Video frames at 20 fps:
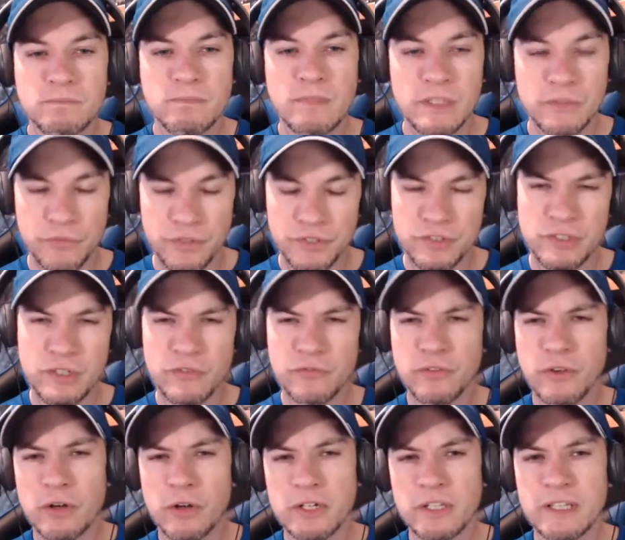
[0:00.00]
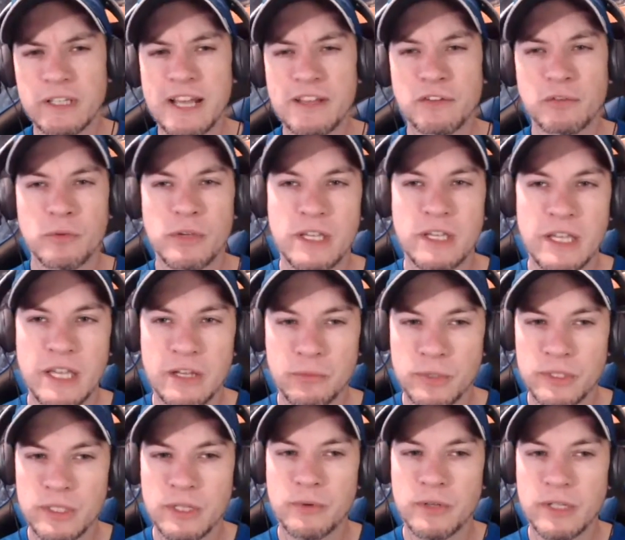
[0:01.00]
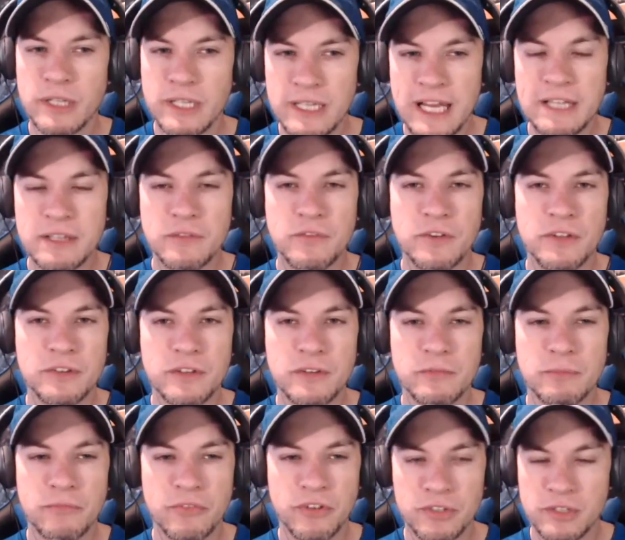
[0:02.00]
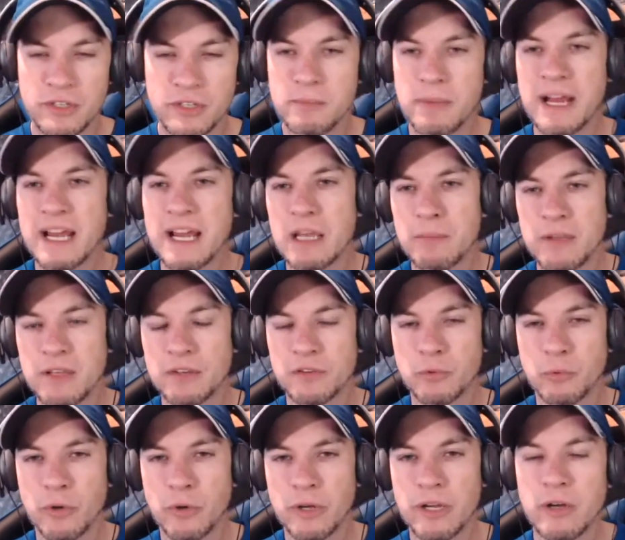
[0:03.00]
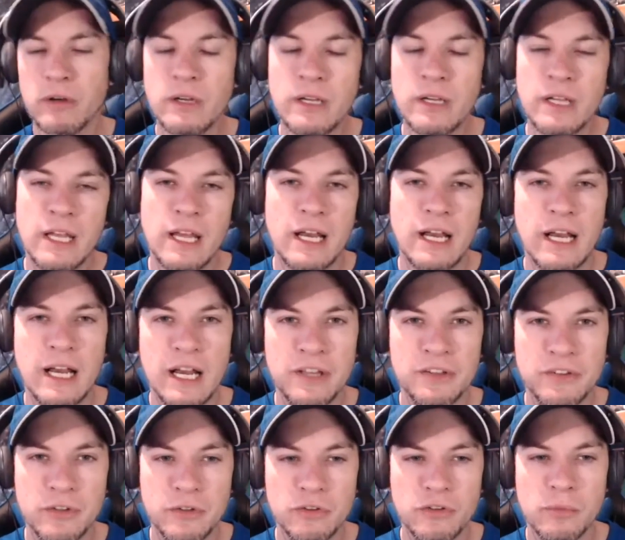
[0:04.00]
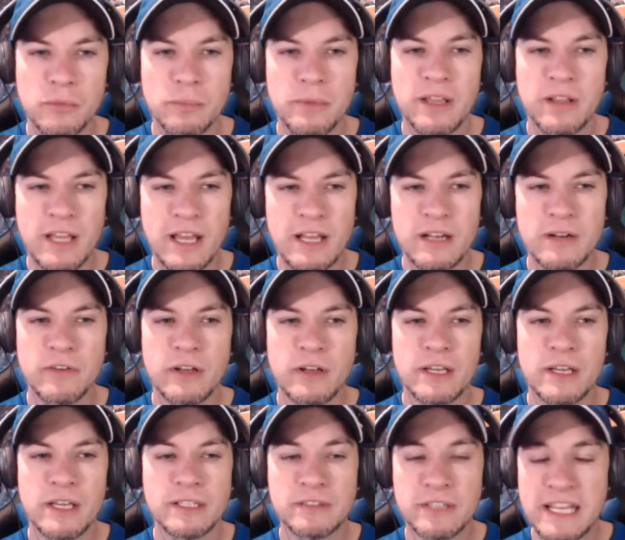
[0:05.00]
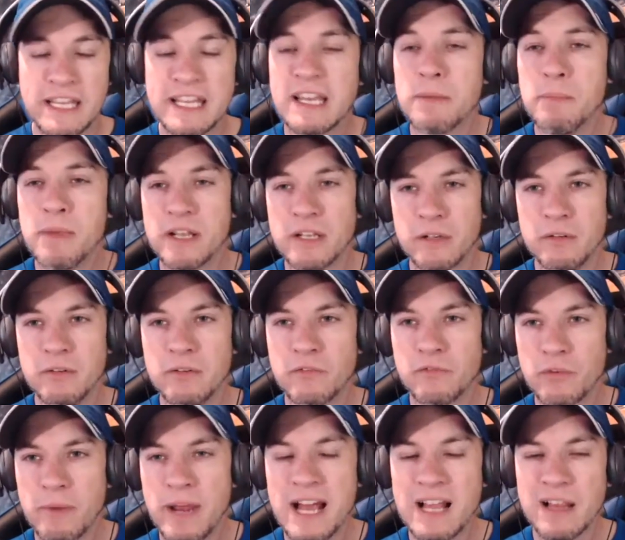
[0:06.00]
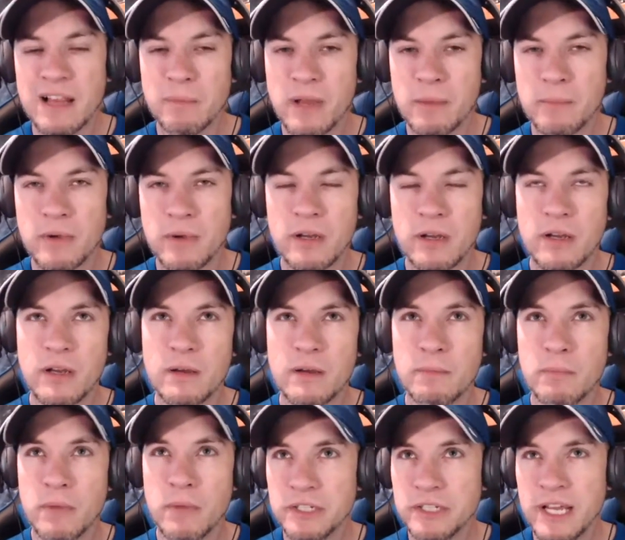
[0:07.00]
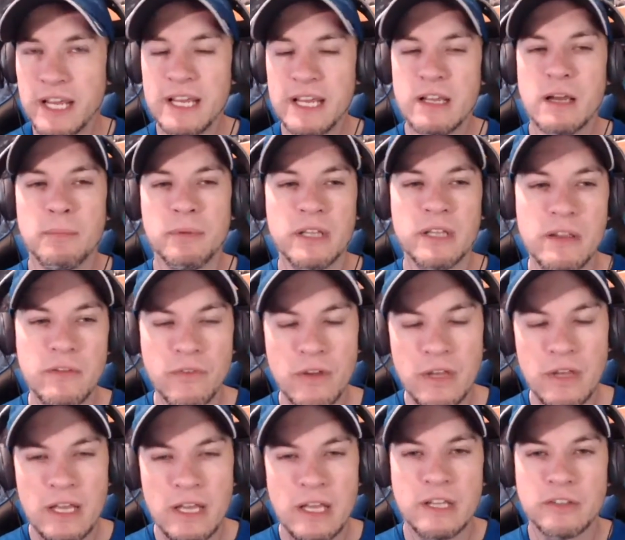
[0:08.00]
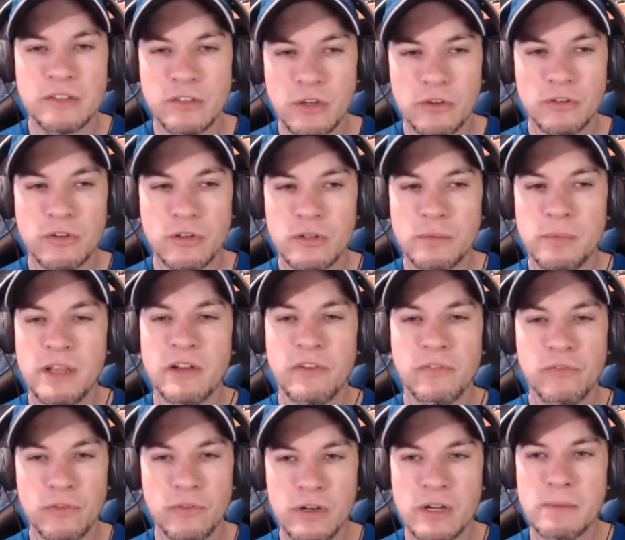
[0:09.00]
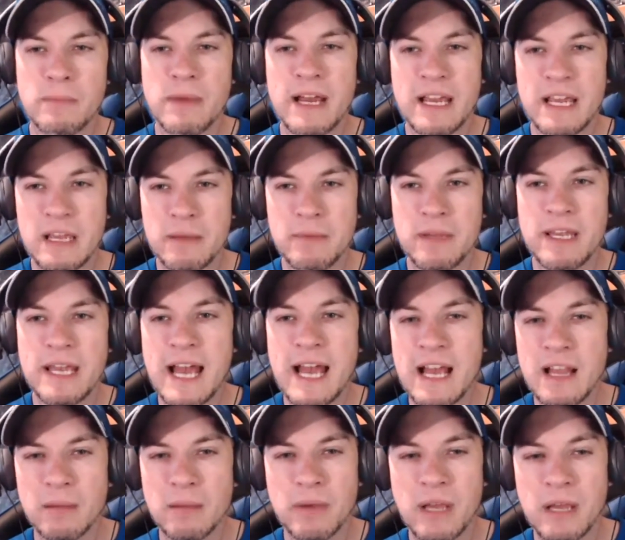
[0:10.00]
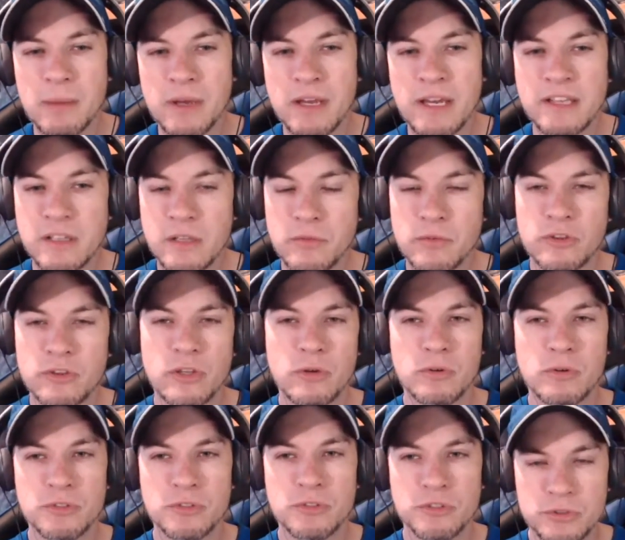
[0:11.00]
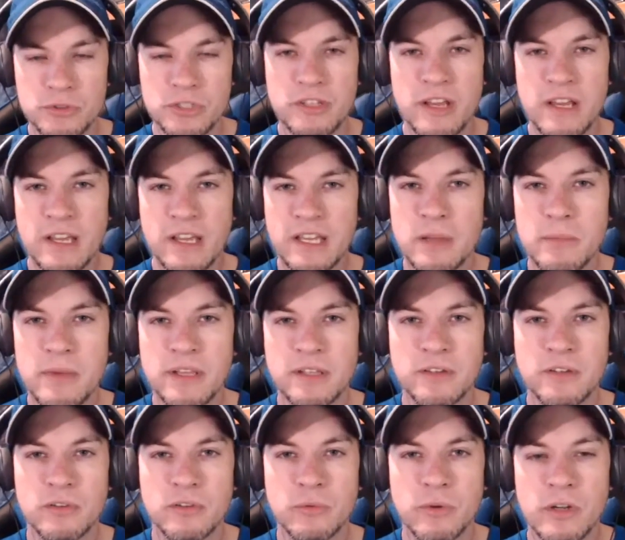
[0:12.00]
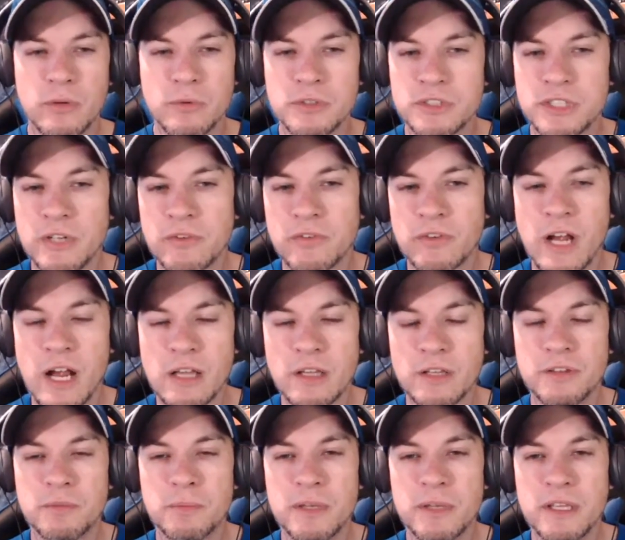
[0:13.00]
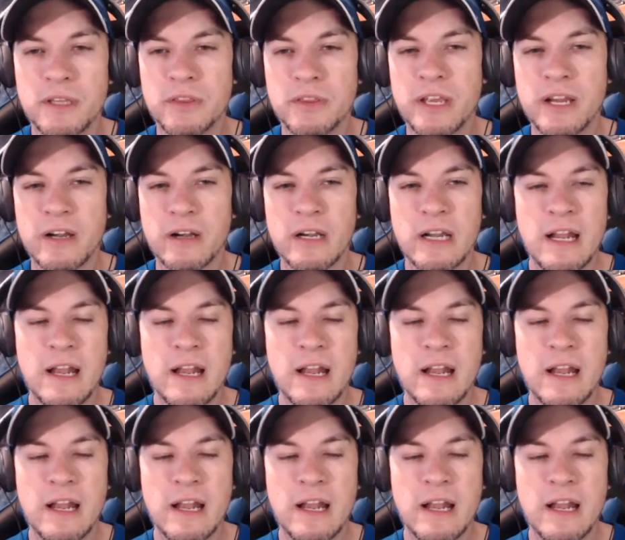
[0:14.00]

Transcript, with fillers: visited Florida last weekend, really liked the visit, visited Miami as well. So it's going to be a kind of he decommitted from Alabama Monday, I believe. So it's going to be a Florida, Miami, Alabama. He's even throwing Georgia Tech in the mix as well, with Jeff Collins being there,